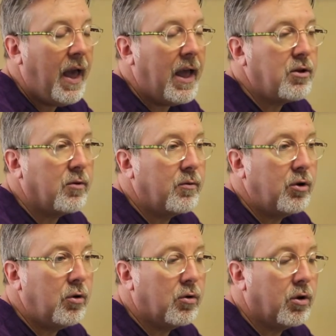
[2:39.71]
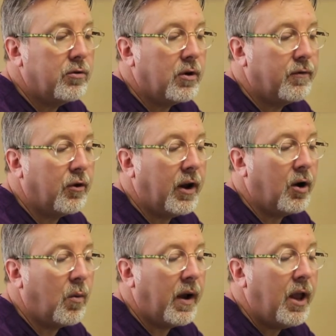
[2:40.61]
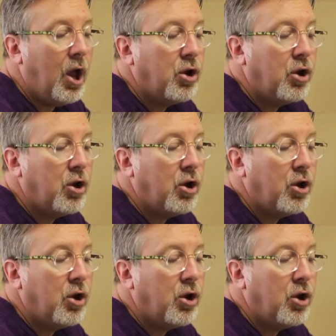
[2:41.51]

and you close off your airway,